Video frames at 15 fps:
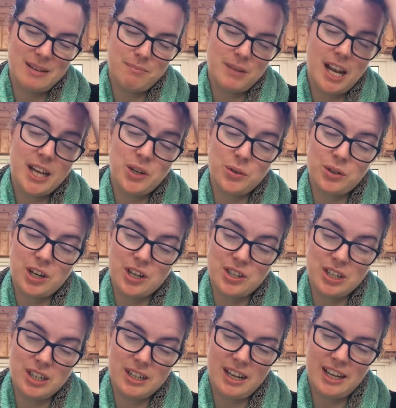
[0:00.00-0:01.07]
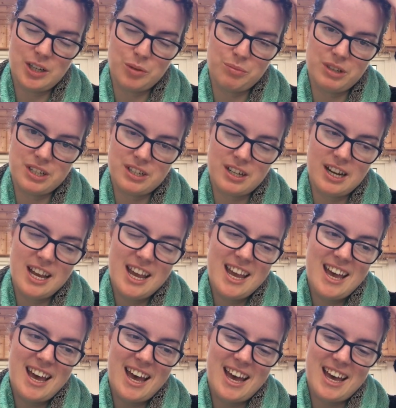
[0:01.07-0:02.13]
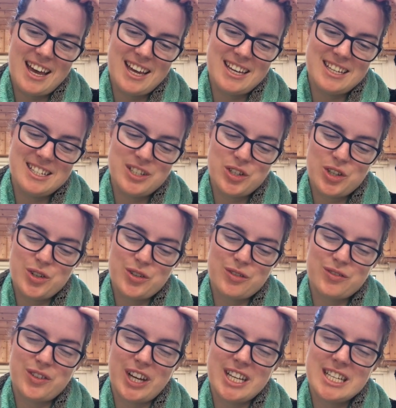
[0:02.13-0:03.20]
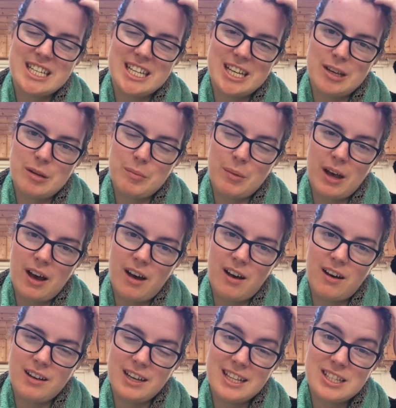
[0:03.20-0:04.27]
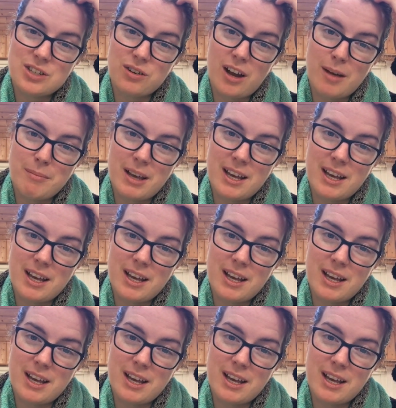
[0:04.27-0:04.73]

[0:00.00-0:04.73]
lino cutter, lino printer. And you can find him on Instagram